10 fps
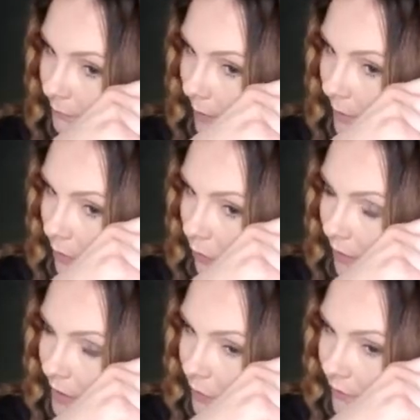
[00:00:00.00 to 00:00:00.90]
I'm going to hold
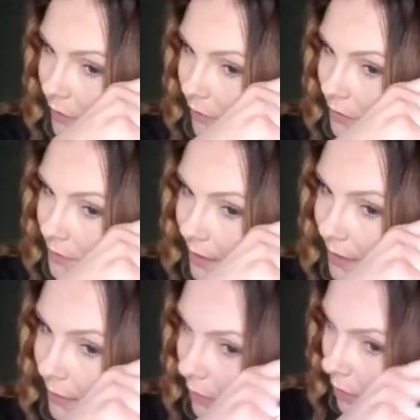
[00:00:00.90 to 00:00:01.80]
this one for a little
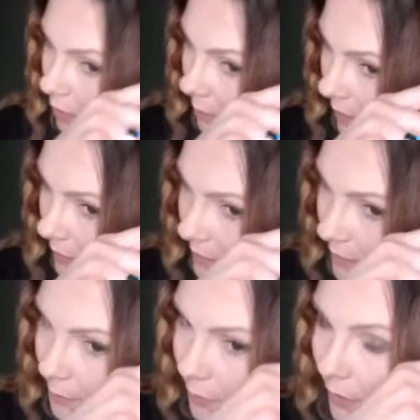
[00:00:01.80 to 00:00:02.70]
second longer because
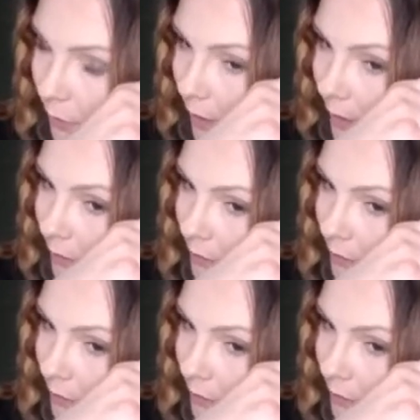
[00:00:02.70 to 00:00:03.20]
it's pretty wide.